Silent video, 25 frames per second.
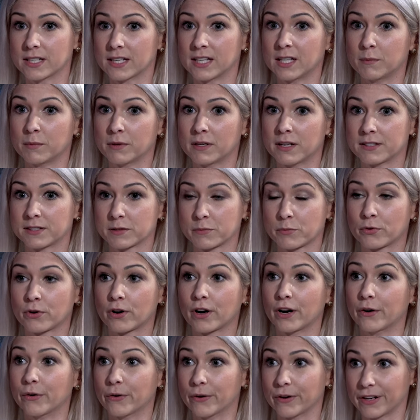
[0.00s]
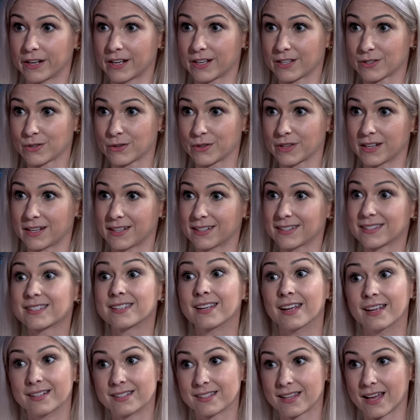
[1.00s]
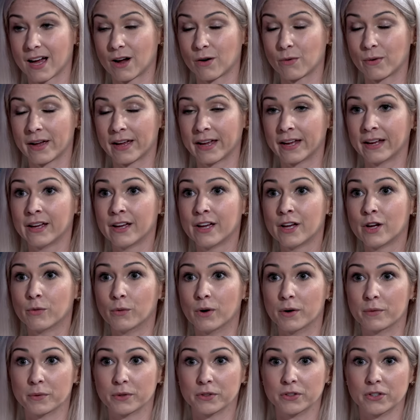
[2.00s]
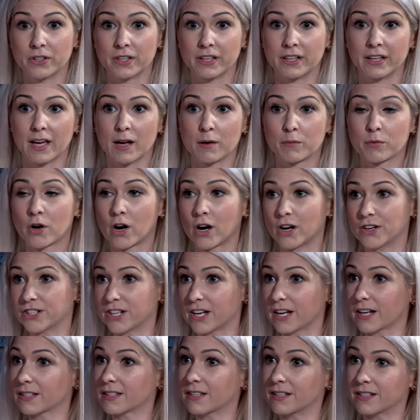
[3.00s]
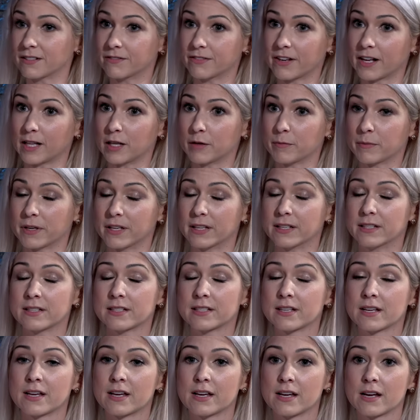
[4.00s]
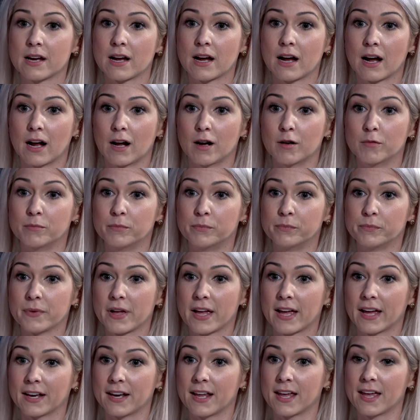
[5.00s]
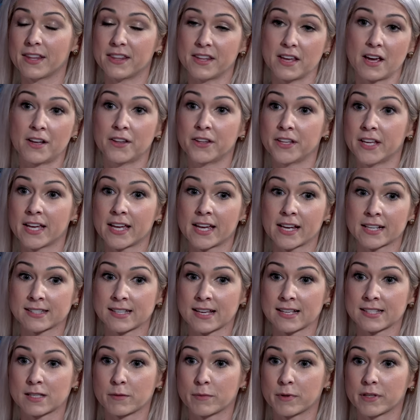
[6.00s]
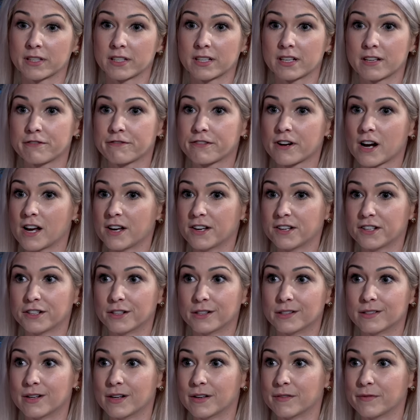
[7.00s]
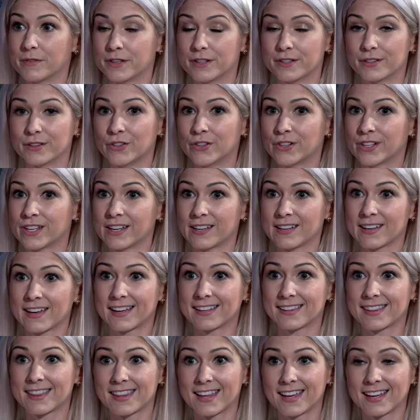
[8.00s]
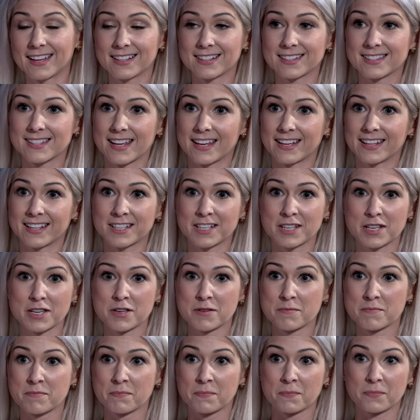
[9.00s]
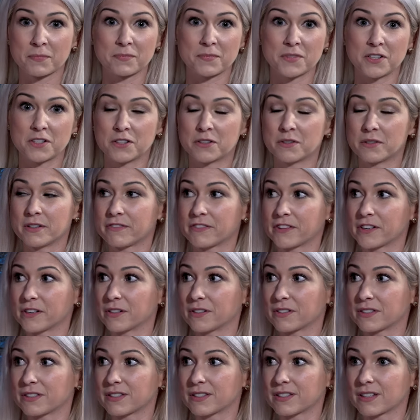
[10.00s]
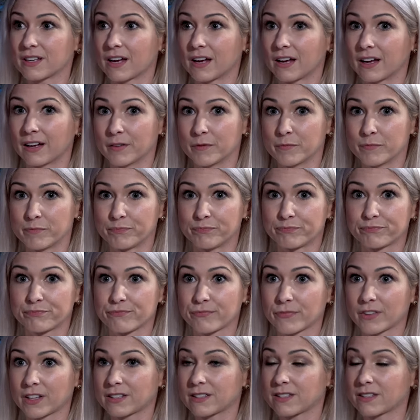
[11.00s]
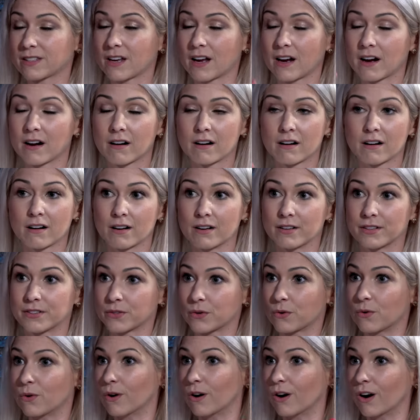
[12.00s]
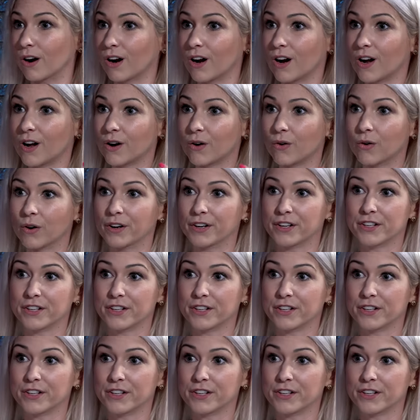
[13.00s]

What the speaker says: to keep it as a priority so that it stays that way when we're looking at projects and development. And on the accessibility front, you know, looking at things like, you know, if there's stairs or right. or,